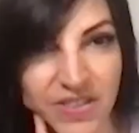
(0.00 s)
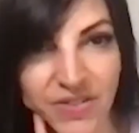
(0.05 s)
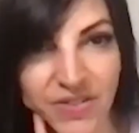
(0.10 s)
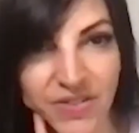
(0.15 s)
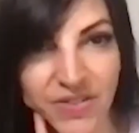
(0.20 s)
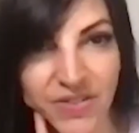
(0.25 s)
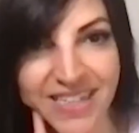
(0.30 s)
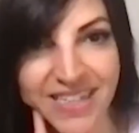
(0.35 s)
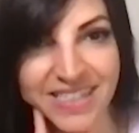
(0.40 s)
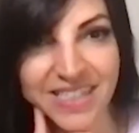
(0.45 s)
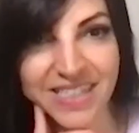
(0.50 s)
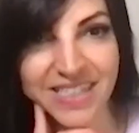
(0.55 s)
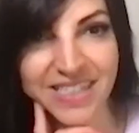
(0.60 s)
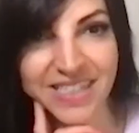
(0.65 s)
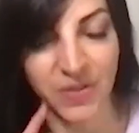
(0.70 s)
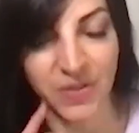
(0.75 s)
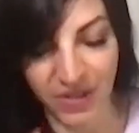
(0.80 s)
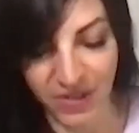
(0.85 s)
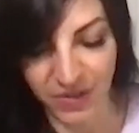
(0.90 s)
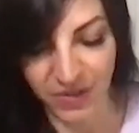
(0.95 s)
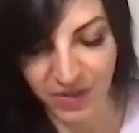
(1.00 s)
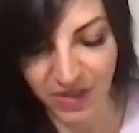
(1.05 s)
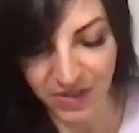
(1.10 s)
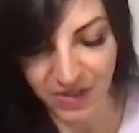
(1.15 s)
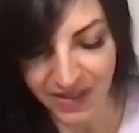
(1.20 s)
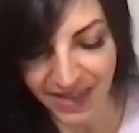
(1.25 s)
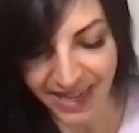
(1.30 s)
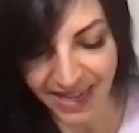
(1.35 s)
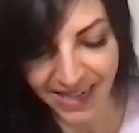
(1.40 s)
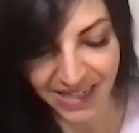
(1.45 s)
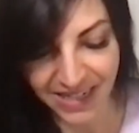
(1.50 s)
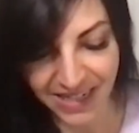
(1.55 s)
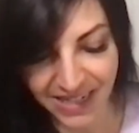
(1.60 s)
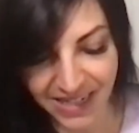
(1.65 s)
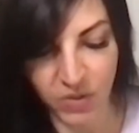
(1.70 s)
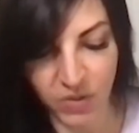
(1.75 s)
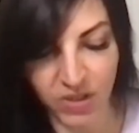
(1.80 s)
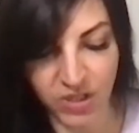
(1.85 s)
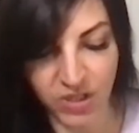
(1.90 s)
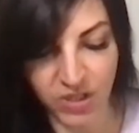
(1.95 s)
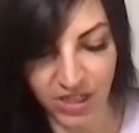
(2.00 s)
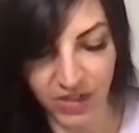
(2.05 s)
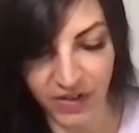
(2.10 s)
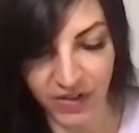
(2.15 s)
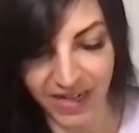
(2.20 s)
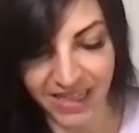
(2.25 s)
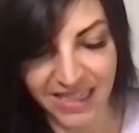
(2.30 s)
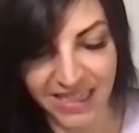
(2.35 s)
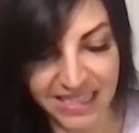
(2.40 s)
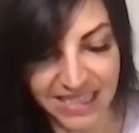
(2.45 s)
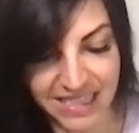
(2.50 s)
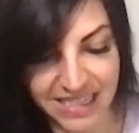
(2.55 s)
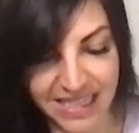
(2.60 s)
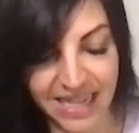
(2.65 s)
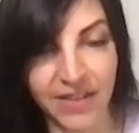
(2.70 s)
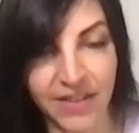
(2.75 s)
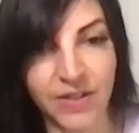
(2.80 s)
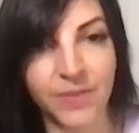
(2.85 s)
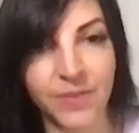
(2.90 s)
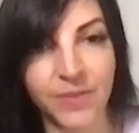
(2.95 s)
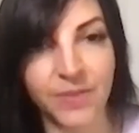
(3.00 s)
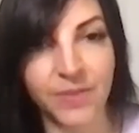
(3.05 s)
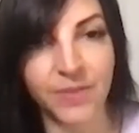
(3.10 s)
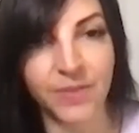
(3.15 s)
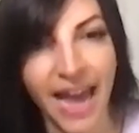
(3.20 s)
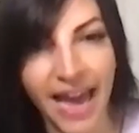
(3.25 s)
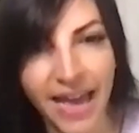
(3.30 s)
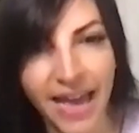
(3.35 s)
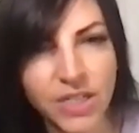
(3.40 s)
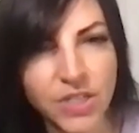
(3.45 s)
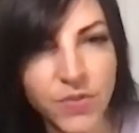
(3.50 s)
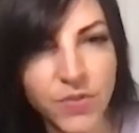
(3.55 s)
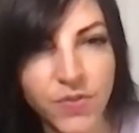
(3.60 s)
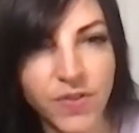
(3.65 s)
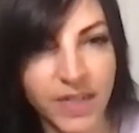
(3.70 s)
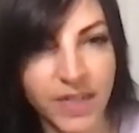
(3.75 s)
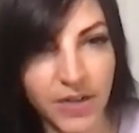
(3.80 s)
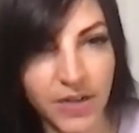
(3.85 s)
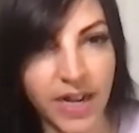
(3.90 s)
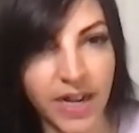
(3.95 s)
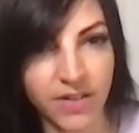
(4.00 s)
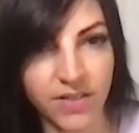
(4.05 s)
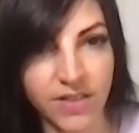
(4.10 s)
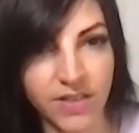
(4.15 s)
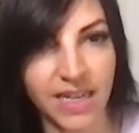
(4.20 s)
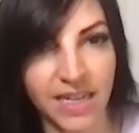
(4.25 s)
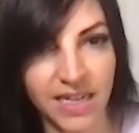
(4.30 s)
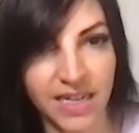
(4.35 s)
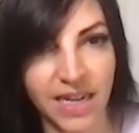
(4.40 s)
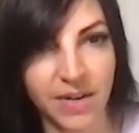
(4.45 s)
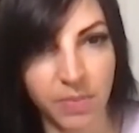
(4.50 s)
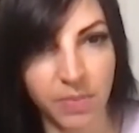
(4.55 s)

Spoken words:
fast. So you landed in Georgia. You're in this cellar. How did you figure out that it had